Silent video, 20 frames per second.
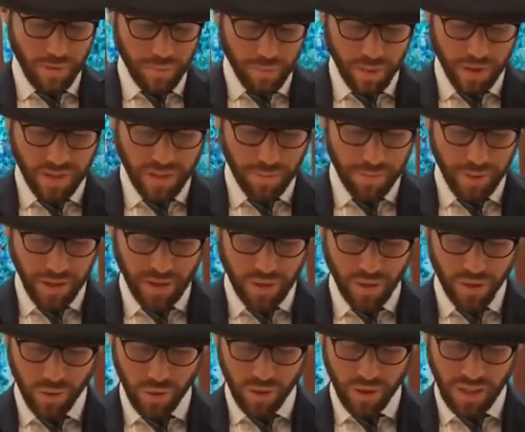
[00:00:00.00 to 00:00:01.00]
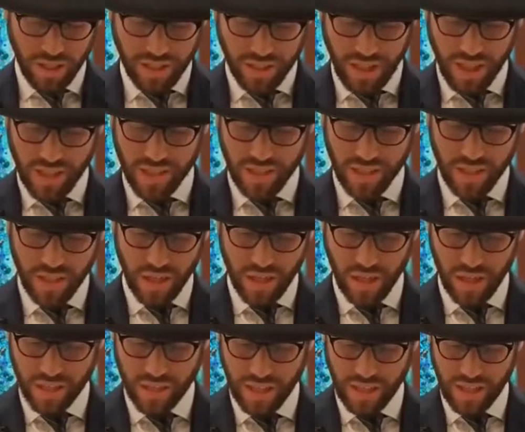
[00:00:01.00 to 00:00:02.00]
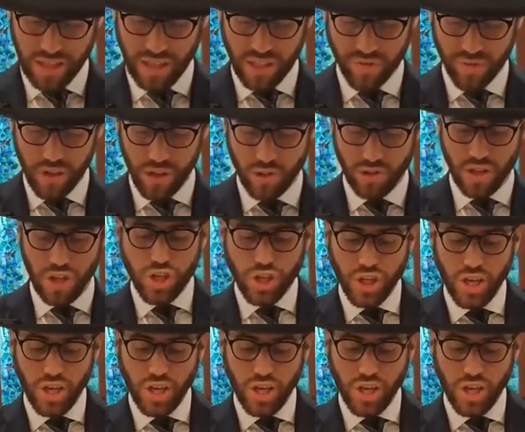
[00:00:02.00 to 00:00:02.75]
he brings the Pasuk that says, uh, that says as follows,